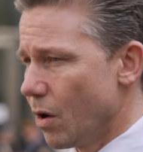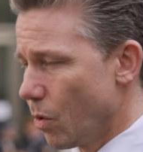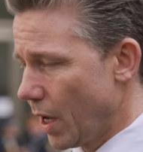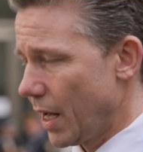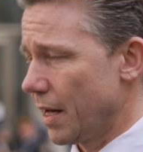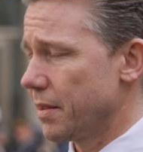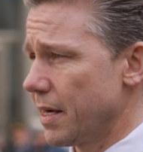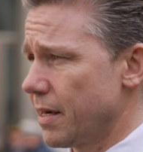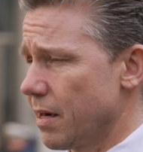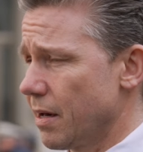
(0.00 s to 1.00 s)
Well, I
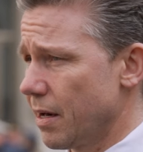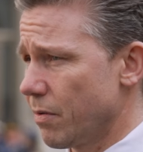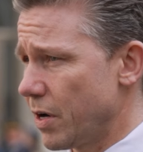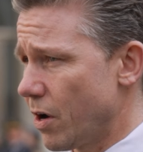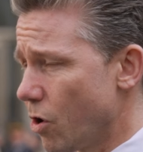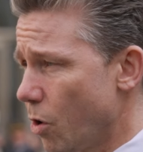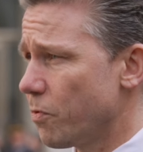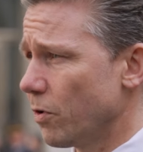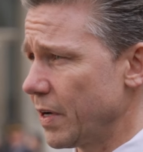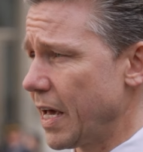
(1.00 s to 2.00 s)
think we are
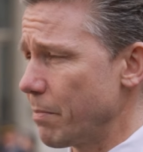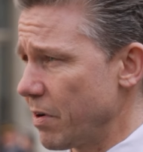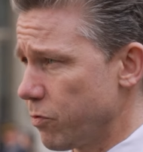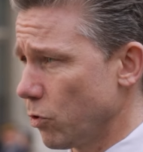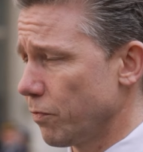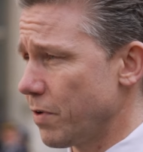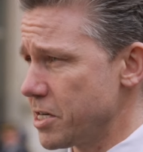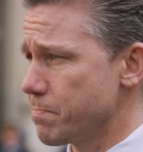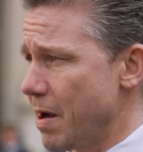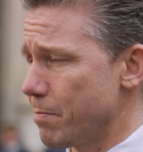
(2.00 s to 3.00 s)
hopeful we can be
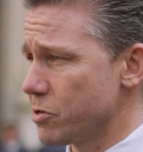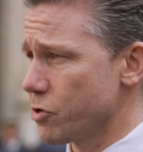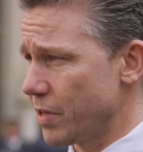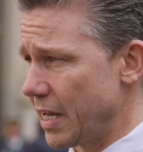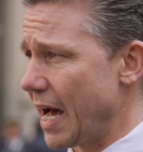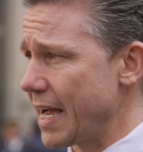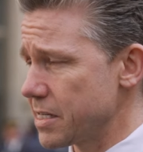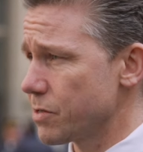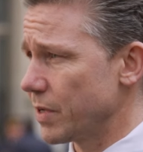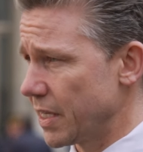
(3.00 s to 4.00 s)
full-fledged members of the
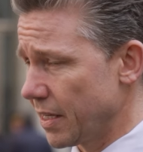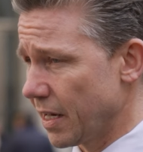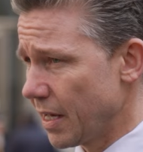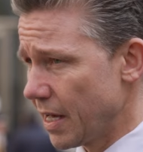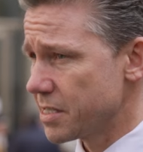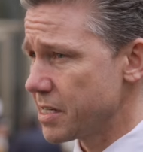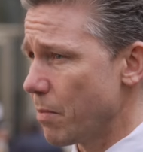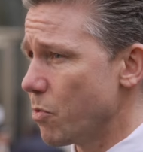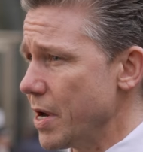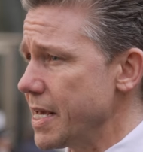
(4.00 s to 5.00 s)
alliance within
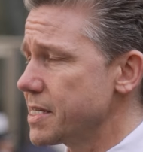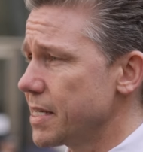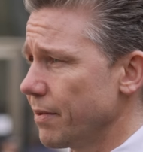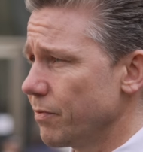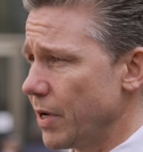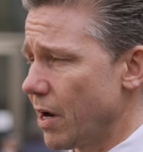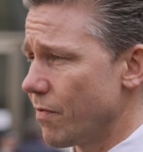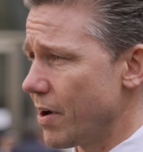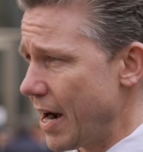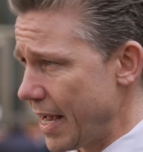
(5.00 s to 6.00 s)
some weeks, and we are
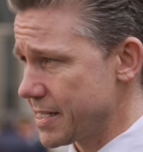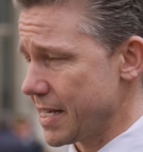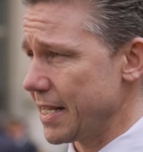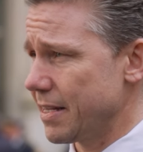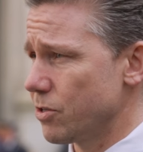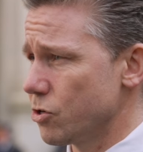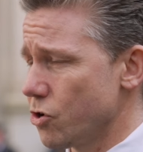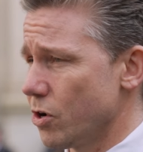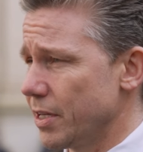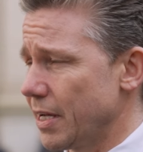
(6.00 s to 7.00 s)
very excited to
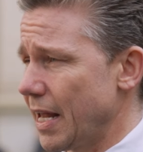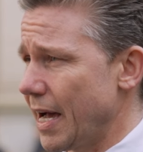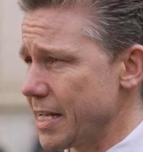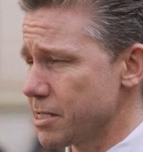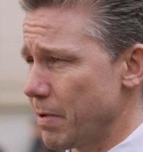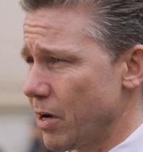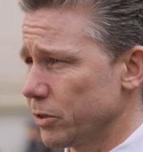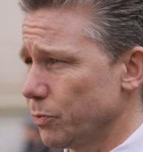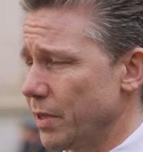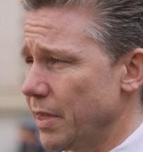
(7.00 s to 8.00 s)
join the alliance
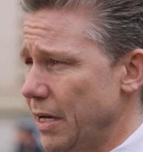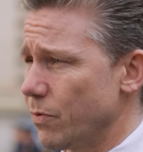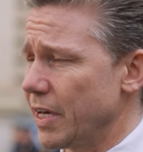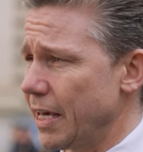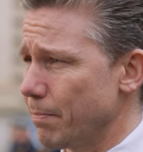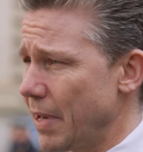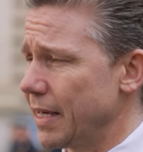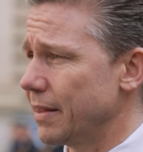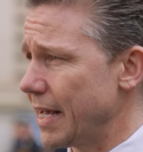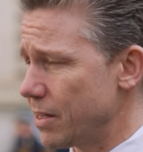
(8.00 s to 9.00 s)
because we think we can
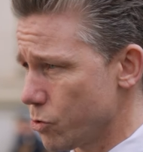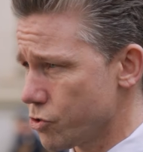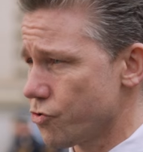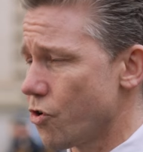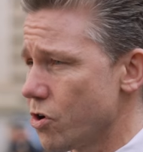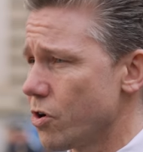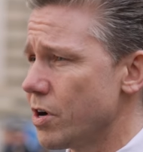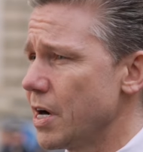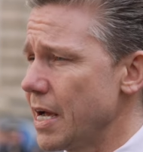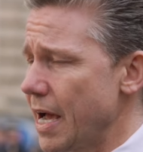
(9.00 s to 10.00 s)
make NATO
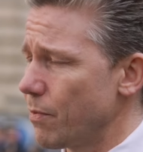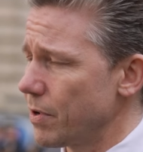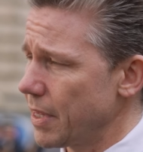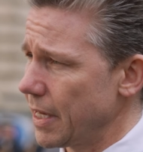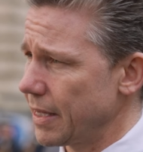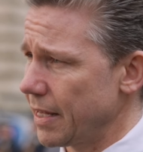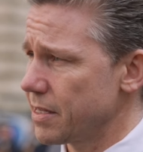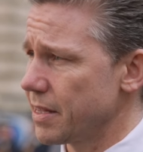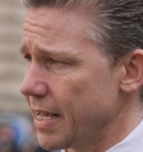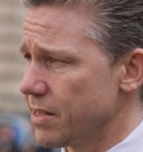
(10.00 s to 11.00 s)
stronger, and we think that
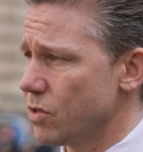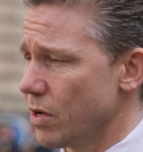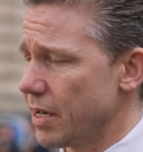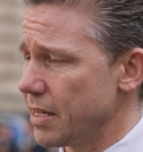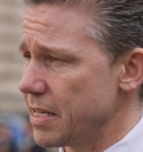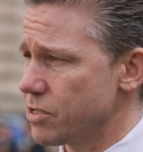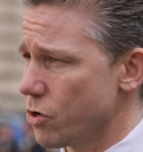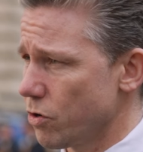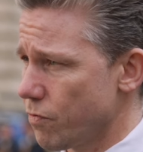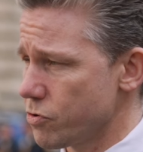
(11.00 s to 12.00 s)
NATO, it is
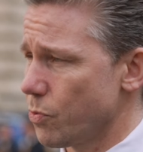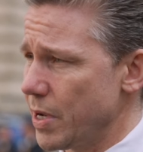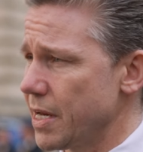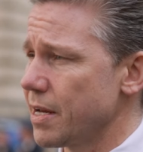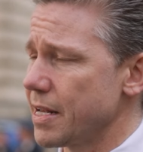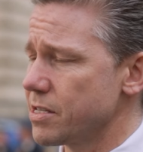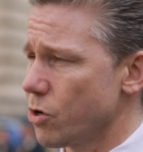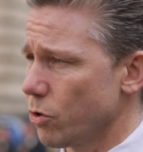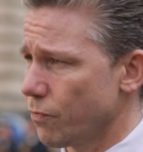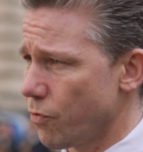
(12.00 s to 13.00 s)
good for Sweden and it's
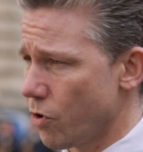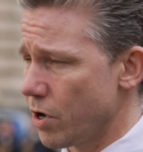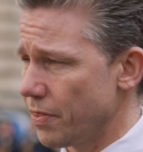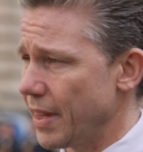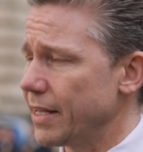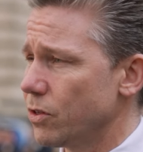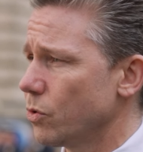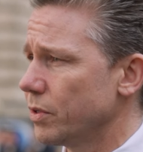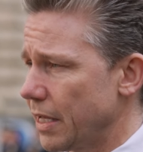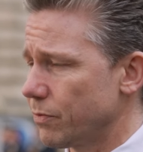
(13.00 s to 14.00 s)
good for
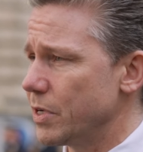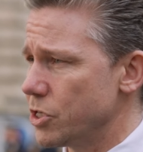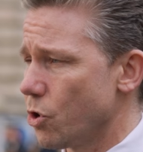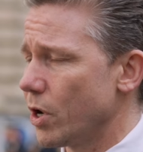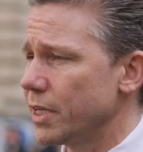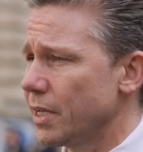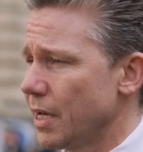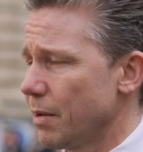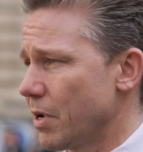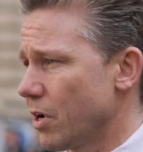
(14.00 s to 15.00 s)
NATO that we join,
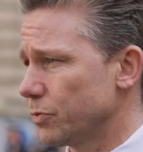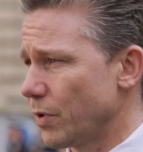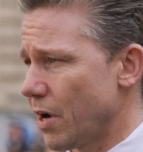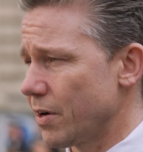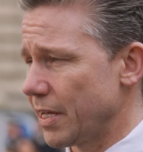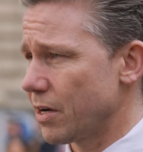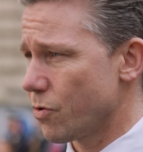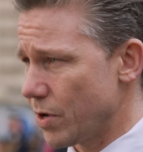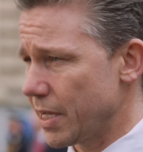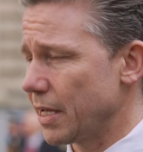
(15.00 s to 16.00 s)
because we are in a
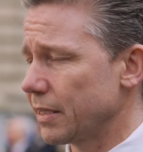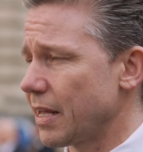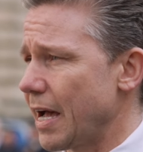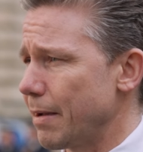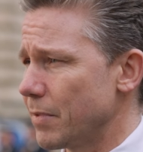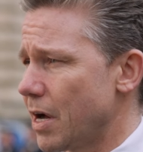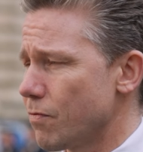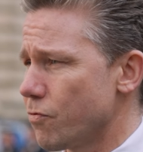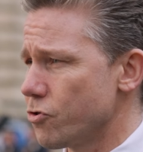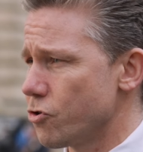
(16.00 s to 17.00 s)
critical time
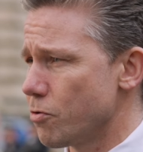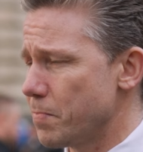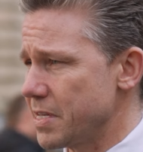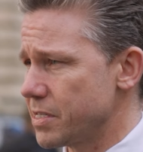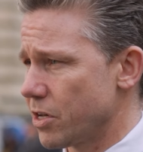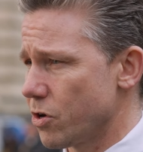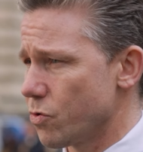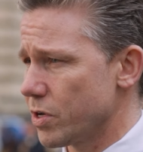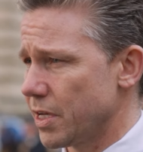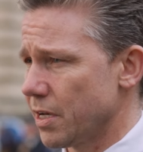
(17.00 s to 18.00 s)
now for European
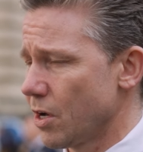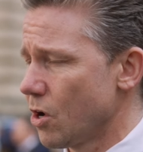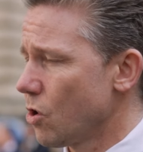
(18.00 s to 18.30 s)
security.